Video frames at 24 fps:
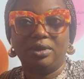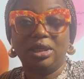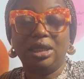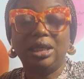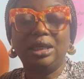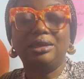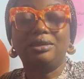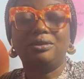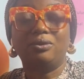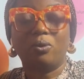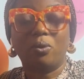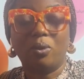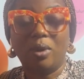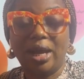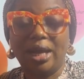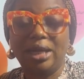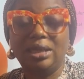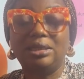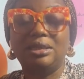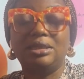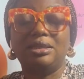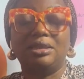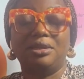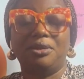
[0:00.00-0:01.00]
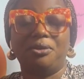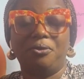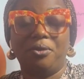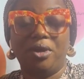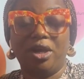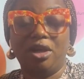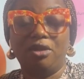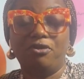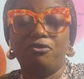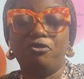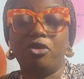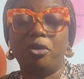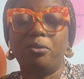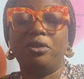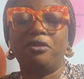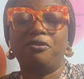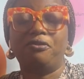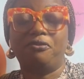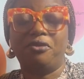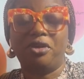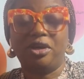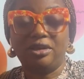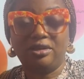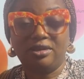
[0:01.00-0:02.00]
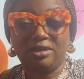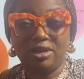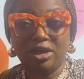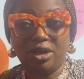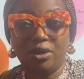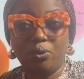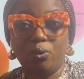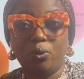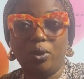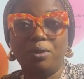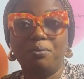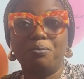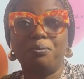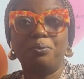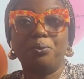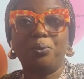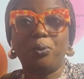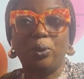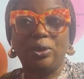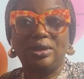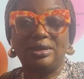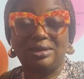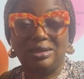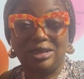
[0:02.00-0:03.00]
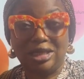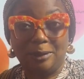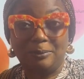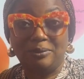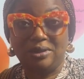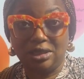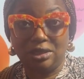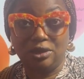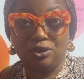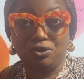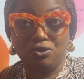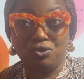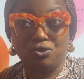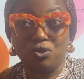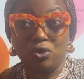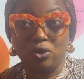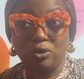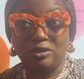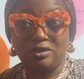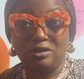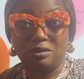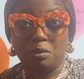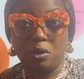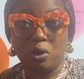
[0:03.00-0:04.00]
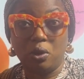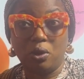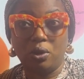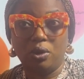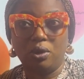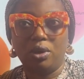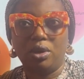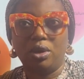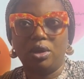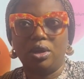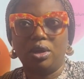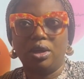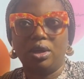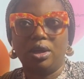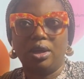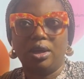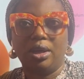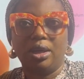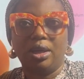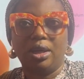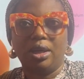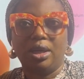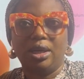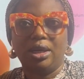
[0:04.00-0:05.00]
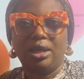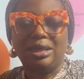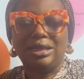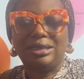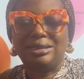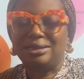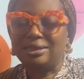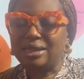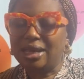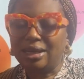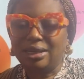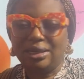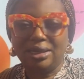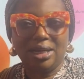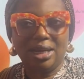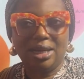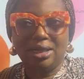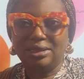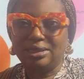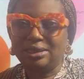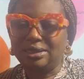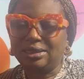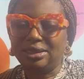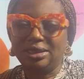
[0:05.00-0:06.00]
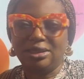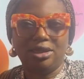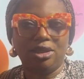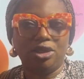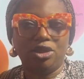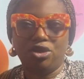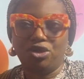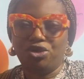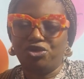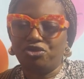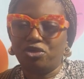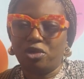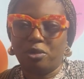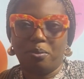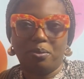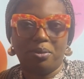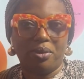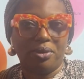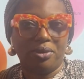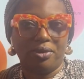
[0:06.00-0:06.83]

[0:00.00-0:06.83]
It's quite serene. From the first day we stepped into Rosemore, the standards didn't drop.